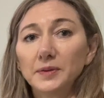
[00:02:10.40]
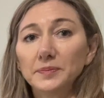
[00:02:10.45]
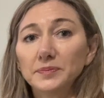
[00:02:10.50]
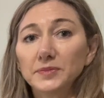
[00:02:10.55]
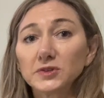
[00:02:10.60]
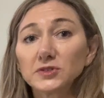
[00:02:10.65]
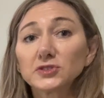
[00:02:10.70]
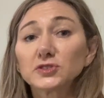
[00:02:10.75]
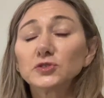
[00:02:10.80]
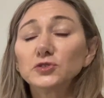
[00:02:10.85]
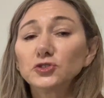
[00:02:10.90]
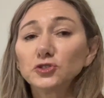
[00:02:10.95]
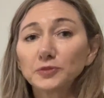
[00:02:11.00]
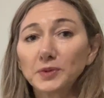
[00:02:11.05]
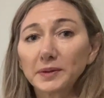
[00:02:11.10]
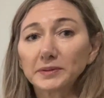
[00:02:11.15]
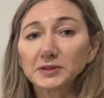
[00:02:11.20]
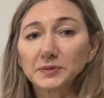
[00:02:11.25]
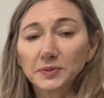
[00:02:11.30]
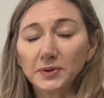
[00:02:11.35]
soon you'll be
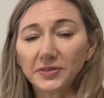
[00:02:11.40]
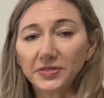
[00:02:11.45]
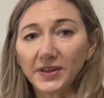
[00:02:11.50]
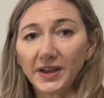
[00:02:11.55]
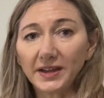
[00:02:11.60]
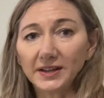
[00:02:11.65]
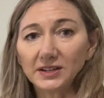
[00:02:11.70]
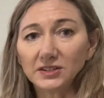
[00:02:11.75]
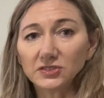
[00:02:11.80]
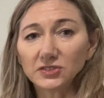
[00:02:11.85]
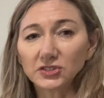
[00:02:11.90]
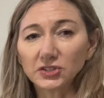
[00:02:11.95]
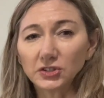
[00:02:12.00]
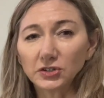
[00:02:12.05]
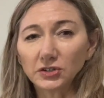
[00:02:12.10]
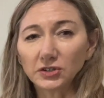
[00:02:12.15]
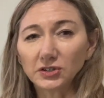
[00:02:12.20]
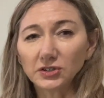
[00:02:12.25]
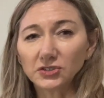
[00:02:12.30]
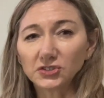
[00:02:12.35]
able to put that into
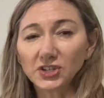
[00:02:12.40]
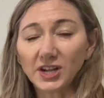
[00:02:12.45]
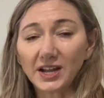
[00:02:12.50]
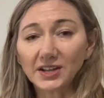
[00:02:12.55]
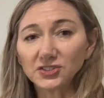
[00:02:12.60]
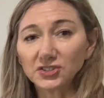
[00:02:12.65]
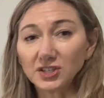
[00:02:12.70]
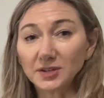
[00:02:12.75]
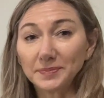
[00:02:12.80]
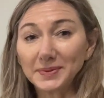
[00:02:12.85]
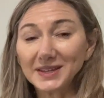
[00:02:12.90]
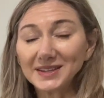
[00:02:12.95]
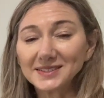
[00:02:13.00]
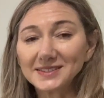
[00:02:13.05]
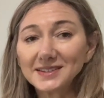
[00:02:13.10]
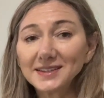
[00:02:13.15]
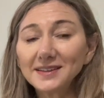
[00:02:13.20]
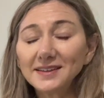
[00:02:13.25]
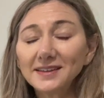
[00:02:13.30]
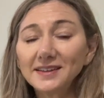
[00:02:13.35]
your chat
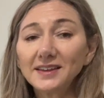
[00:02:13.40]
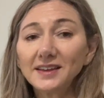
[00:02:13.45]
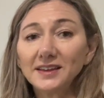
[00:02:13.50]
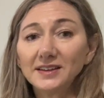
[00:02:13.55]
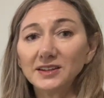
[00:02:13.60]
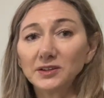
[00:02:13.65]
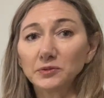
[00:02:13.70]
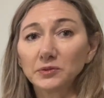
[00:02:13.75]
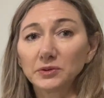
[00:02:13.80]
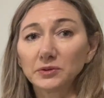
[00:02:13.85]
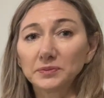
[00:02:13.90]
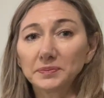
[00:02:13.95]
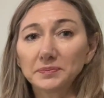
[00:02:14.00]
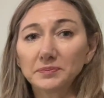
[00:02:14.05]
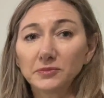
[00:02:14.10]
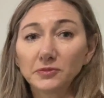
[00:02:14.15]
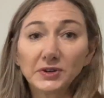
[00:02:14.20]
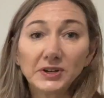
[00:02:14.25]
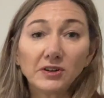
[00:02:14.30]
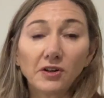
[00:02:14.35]
GPT and it will
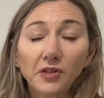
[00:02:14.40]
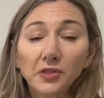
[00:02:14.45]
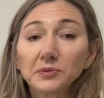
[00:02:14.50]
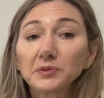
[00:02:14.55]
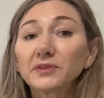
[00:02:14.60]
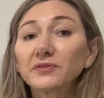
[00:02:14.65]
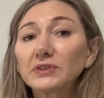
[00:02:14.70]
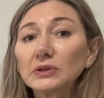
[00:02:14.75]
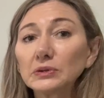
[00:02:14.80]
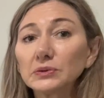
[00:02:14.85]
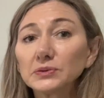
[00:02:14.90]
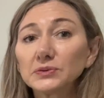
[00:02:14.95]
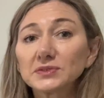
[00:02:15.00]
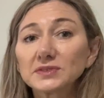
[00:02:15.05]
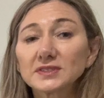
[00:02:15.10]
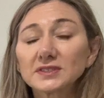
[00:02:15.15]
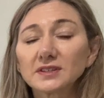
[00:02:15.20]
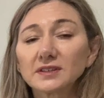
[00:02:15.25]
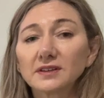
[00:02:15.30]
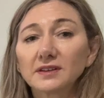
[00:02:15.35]
read all the reviews.
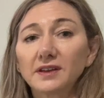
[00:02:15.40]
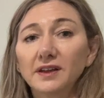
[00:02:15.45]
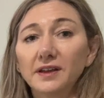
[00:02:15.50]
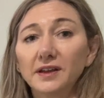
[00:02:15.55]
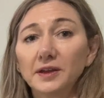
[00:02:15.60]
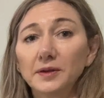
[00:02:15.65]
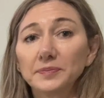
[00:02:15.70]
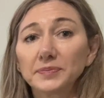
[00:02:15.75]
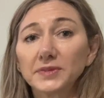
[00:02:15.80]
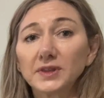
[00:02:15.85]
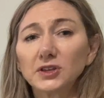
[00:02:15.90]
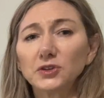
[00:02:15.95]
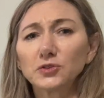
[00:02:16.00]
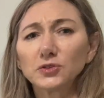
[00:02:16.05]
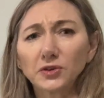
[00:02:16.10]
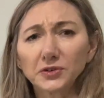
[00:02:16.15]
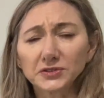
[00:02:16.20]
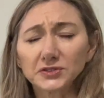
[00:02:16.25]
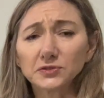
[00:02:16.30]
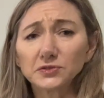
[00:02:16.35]
You can
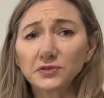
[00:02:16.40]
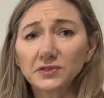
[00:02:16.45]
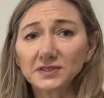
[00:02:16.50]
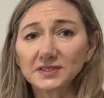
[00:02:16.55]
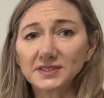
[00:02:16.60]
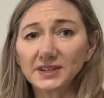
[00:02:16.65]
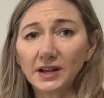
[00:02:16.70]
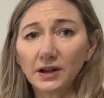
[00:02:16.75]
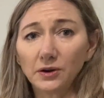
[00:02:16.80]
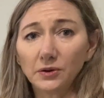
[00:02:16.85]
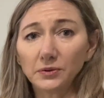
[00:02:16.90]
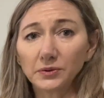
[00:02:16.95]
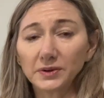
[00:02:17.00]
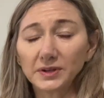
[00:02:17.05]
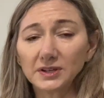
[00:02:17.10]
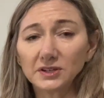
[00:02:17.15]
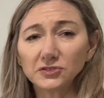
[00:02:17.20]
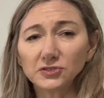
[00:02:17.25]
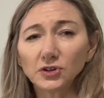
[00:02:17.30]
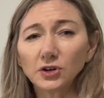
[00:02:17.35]
also do this now
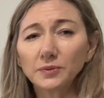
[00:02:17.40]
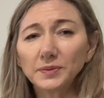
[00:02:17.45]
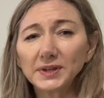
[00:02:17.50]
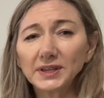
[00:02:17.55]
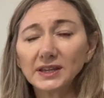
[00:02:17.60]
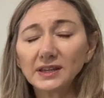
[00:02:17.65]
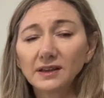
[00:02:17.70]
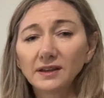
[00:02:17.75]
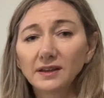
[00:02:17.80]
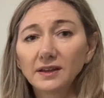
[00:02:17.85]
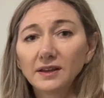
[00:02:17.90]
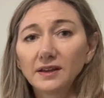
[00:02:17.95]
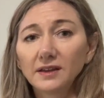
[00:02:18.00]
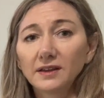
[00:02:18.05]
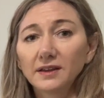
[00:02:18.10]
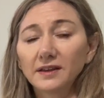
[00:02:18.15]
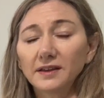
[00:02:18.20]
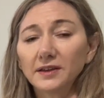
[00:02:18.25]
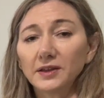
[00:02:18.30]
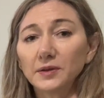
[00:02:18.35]
in Adobe.
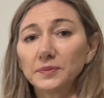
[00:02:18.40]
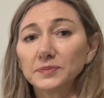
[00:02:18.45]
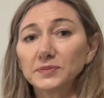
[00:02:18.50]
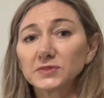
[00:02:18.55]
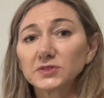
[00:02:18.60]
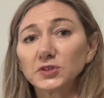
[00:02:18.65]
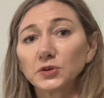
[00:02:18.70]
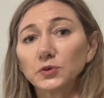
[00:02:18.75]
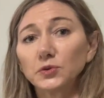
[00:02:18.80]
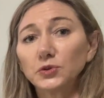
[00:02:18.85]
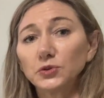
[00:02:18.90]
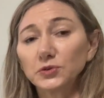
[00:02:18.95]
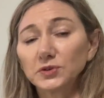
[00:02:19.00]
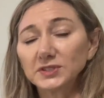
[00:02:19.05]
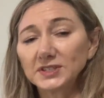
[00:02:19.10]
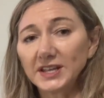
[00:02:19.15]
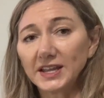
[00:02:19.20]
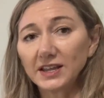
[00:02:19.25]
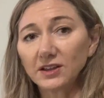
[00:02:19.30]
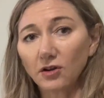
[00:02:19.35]
So you could
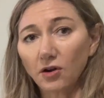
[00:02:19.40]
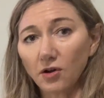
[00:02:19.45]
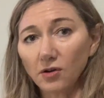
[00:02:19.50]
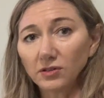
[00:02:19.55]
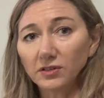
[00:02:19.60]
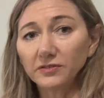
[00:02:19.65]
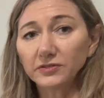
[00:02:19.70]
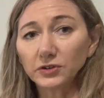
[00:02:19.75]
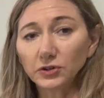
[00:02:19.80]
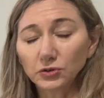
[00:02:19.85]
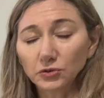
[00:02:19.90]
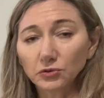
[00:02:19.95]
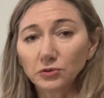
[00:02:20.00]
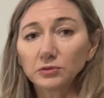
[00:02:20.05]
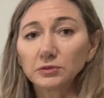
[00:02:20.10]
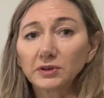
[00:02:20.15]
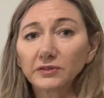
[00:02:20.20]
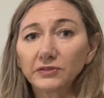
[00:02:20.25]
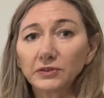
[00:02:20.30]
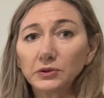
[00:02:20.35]
take all of your Google
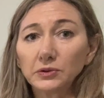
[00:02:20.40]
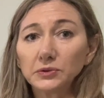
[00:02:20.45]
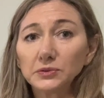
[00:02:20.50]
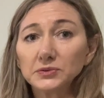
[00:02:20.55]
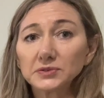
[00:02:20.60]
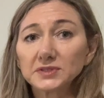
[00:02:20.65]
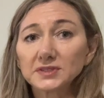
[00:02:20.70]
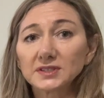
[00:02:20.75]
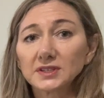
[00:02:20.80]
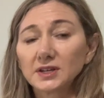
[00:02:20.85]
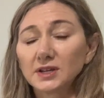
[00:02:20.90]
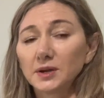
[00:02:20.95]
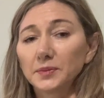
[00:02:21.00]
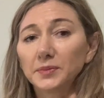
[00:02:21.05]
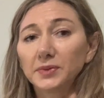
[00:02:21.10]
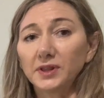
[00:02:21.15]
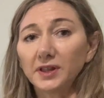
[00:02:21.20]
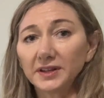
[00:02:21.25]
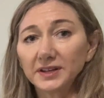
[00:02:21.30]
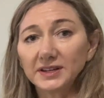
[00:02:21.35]
reviews,
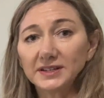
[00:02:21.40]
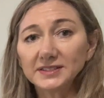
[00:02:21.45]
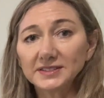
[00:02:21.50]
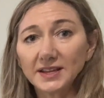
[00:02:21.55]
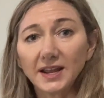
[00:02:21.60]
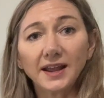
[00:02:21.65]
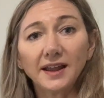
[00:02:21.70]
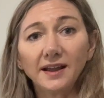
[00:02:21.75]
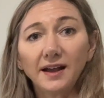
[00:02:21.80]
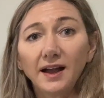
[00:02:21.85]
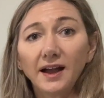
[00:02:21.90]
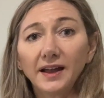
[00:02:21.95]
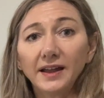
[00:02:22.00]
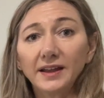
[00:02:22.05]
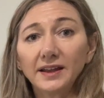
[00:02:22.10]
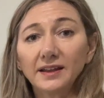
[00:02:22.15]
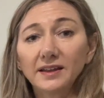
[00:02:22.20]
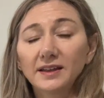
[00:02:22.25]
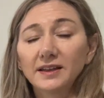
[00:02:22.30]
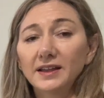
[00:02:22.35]
plug it into
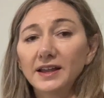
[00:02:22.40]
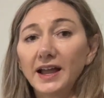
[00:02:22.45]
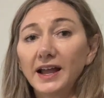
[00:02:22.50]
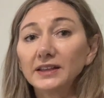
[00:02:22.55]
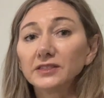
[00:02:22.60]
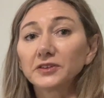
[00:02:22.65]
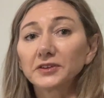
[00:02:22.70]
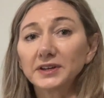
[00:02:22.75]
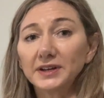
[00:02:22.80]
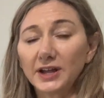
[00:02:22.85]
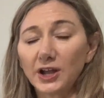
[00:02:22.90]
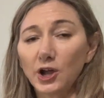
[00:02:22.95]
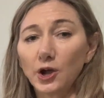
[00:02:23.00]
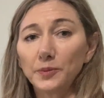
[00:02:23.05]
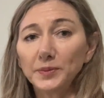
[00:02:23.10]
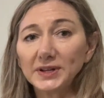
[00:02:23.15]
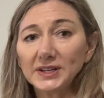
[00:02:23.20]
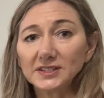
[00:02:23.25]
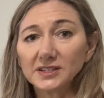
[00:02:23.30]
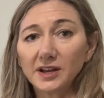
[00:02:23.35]
AI, and look at how
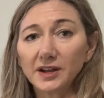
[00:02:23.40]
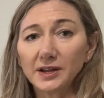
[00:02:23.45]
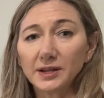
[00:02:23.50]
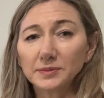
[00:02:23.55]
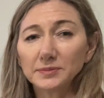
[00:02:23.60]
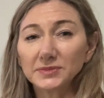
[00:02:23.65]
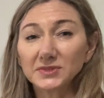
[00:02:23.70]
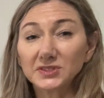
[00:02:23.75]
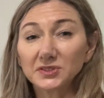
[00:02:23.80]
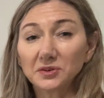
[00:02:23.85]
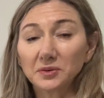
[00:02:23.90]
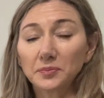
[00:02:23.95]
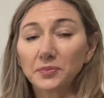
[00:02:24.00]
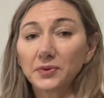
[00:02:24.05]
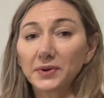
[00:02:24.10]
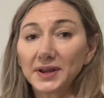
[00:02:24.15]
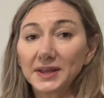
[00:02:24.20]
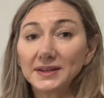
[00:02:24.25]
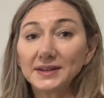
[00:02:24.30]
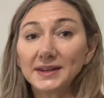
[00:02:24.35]
many times your
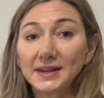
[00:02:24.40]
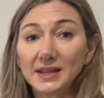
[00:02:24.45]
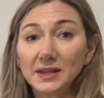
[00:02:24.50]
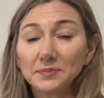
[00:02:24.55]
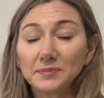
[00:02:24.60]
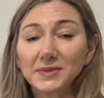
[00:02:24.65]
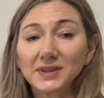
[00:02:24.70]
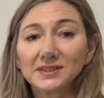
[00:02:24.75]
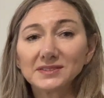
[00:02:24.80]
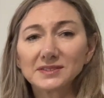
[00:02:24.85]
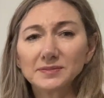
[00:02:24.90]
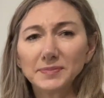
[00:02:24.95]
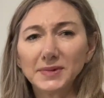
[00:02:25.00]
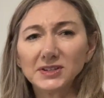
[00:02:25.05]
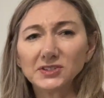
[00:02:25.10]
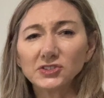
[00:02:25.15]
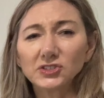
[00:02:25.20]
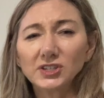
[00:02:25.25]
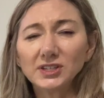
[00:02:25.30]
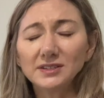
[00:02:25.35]
brand name gets
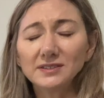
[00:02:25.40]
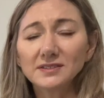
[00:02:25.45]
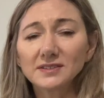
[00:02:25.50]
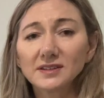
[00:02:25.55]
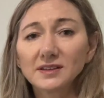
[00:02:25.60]
mentioned.